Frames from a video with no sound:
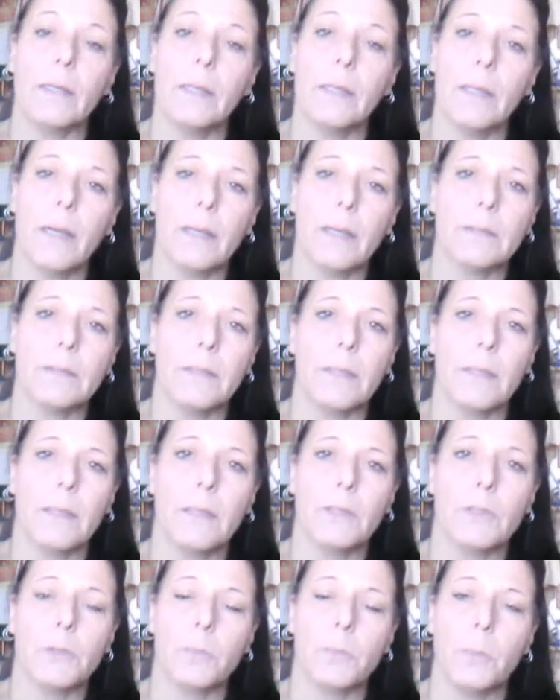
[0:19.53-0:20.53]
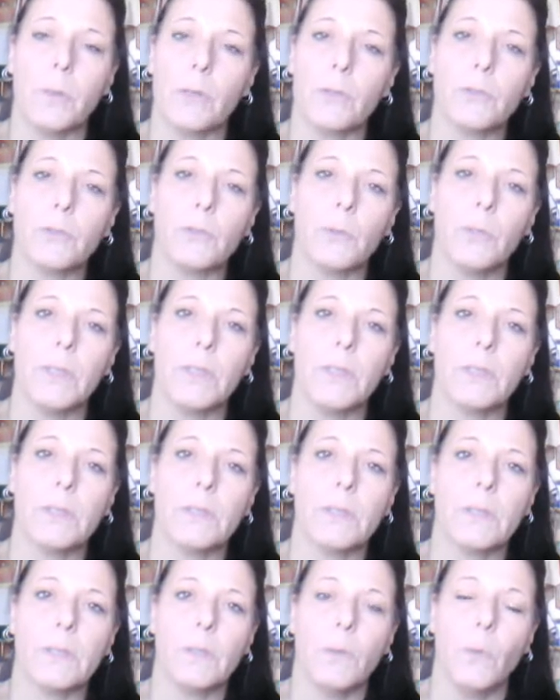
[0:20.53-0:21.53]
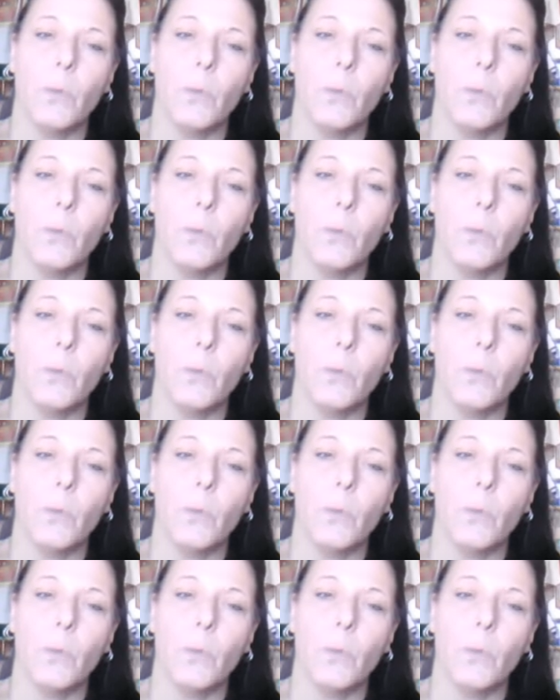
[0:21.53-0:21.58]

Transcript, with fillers: eclectic, spiritualist,